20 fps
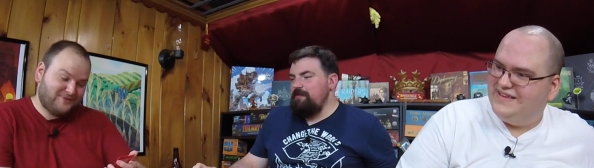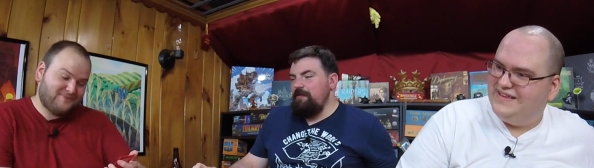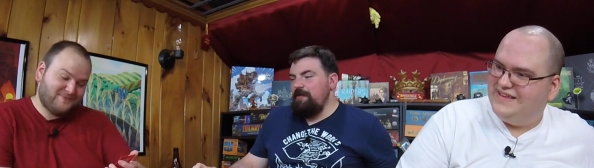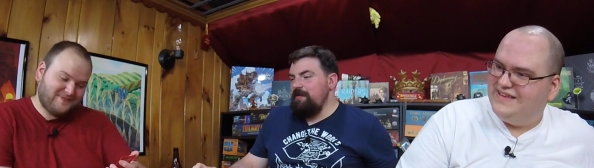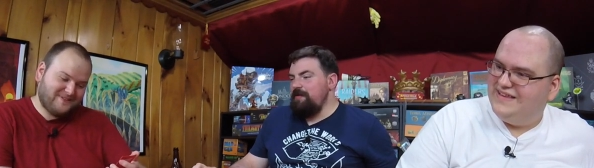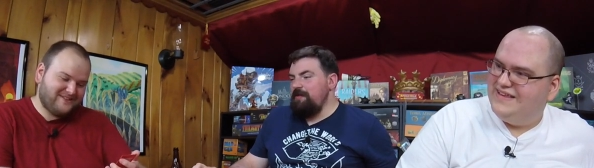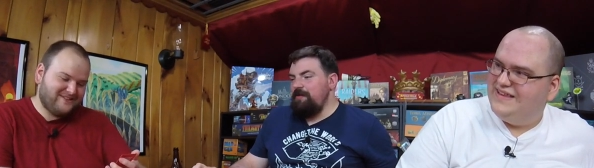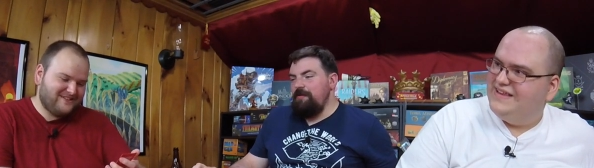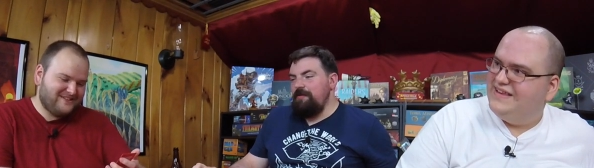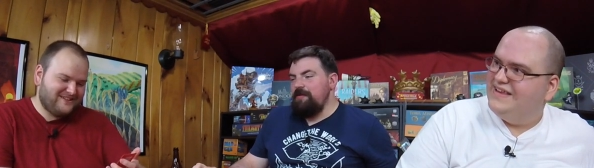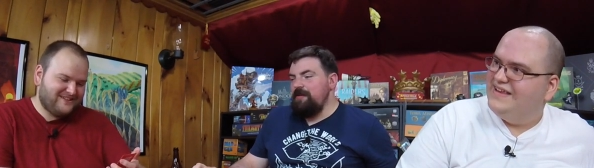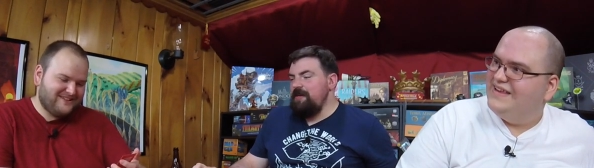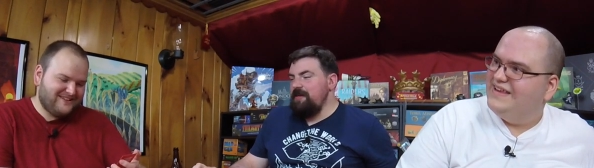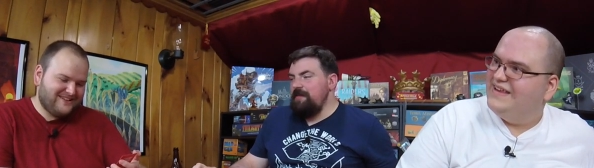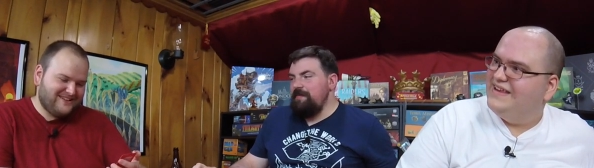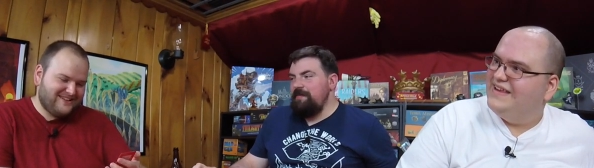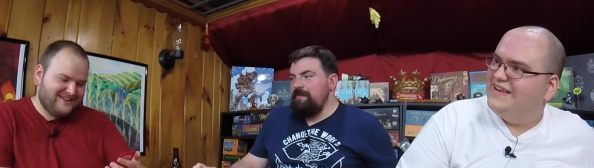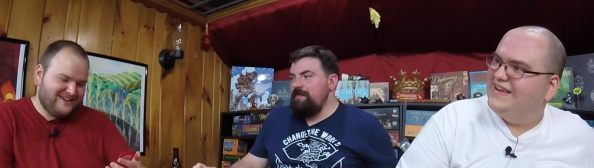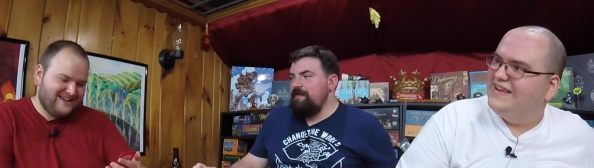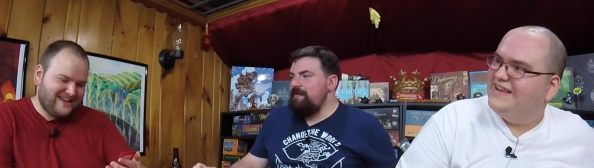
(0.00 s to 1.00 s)
Speaker 1: you wanted to Hulk up.
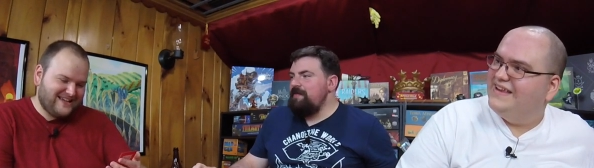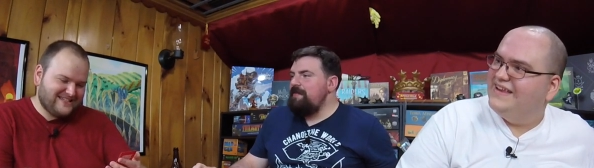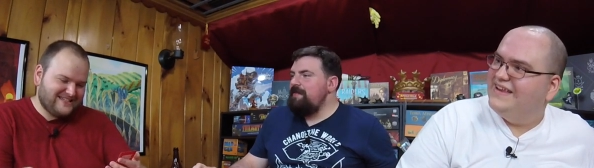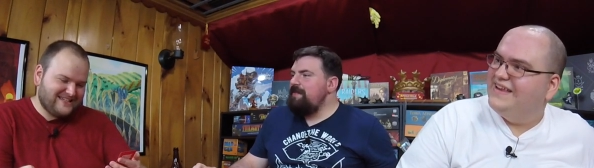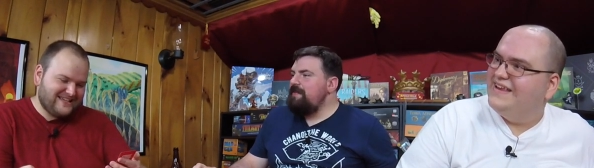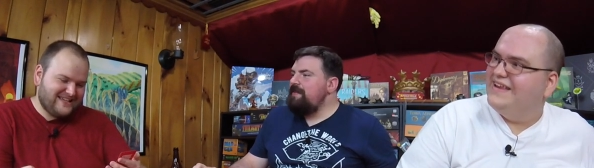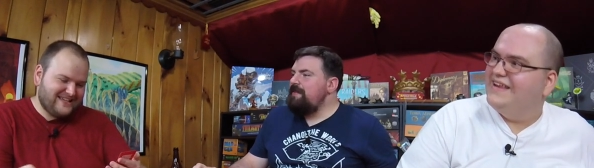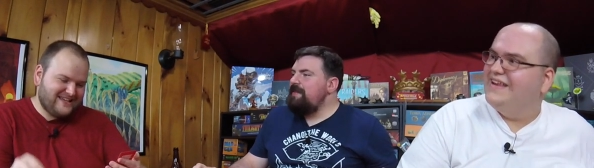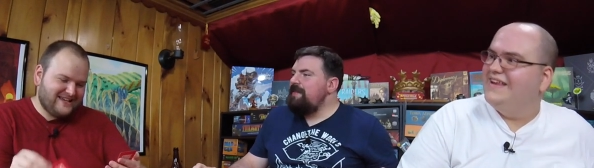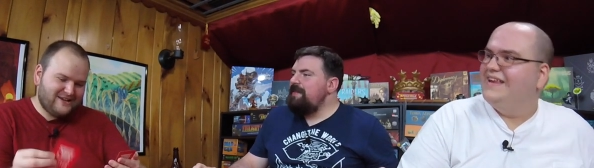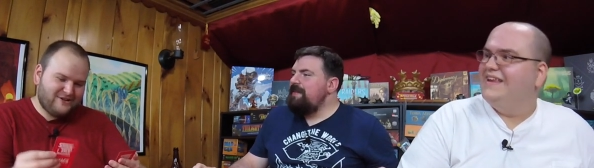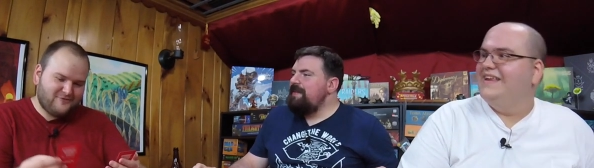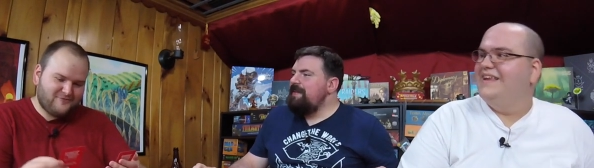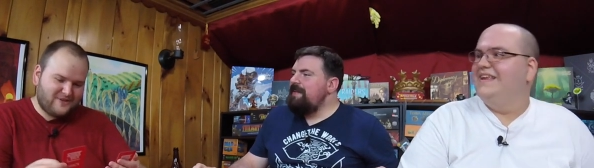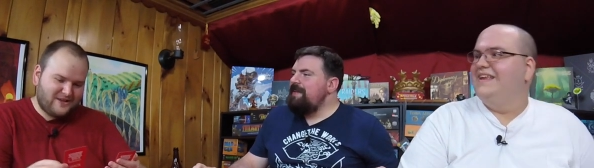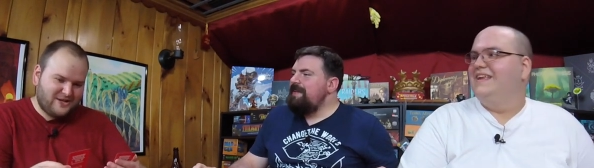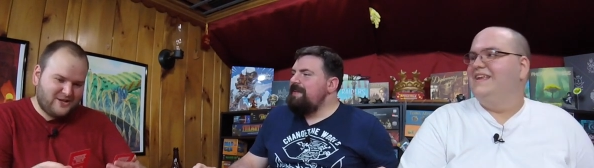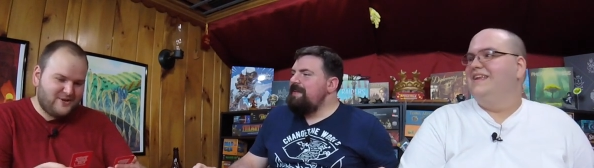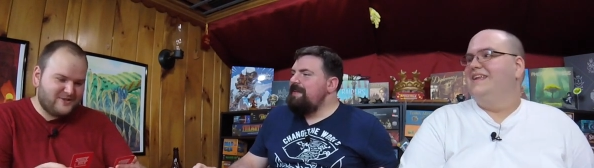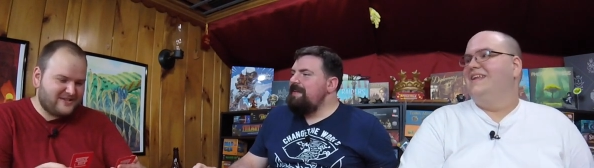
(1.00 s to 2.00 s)
I did. I don't know if I'm
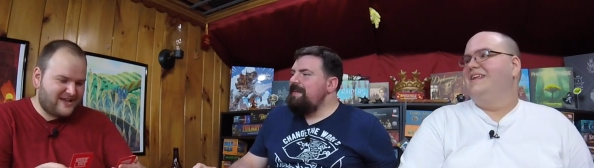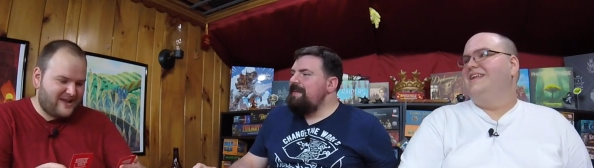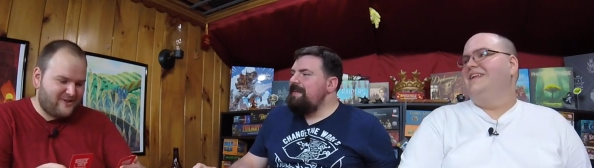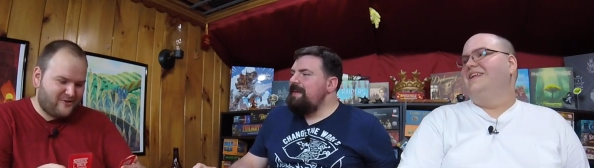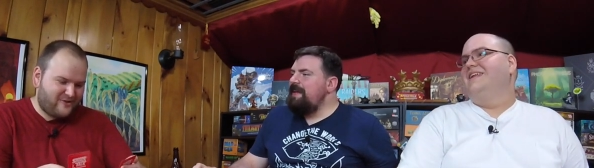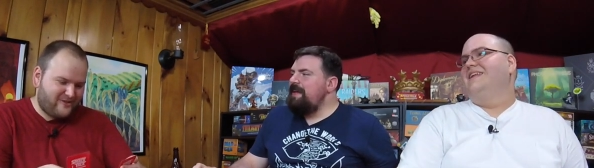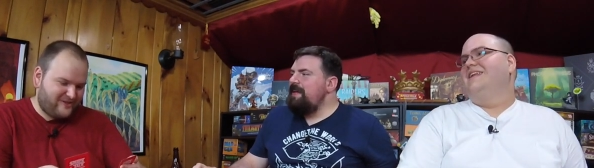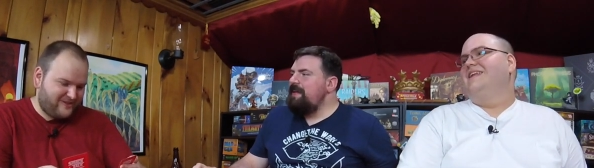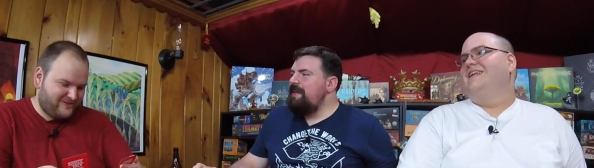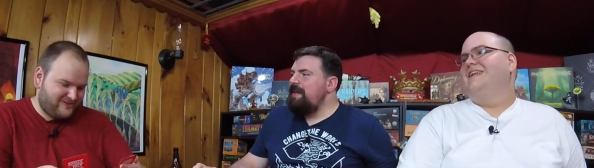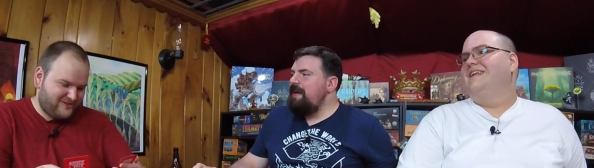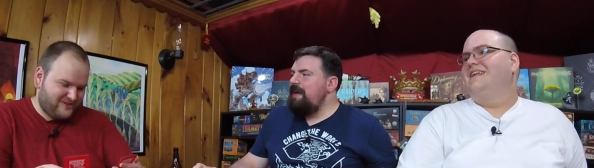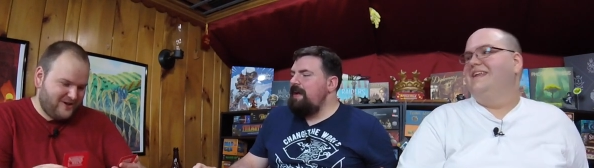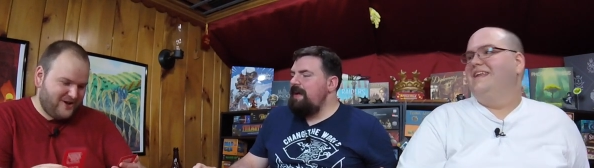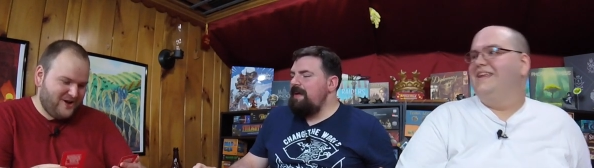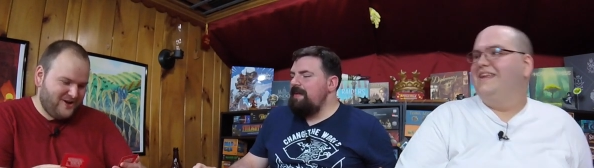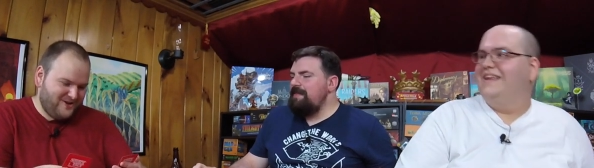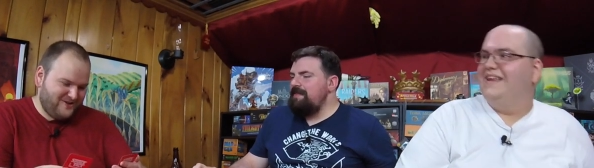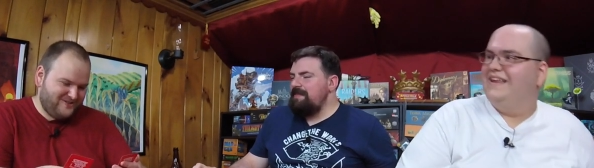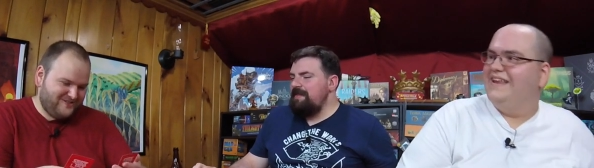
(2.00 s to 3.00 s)
gonna use either of these though.
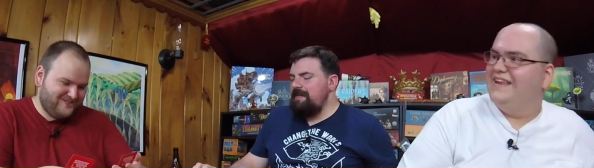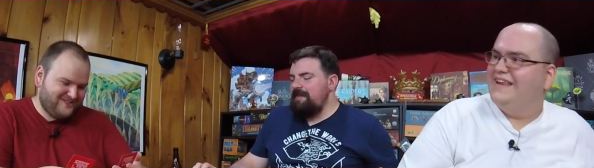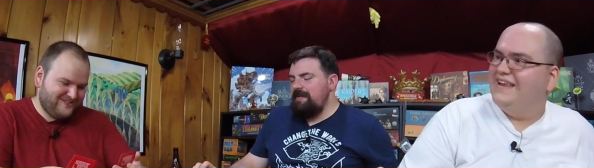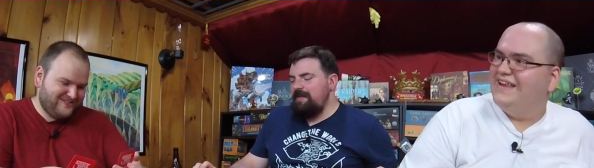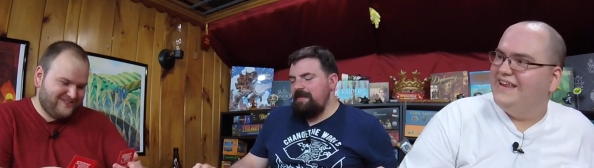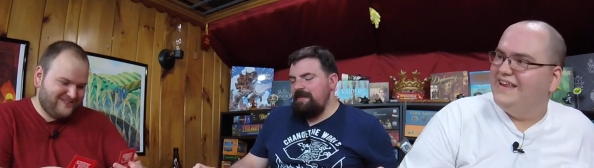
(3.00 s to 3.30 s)
Uh,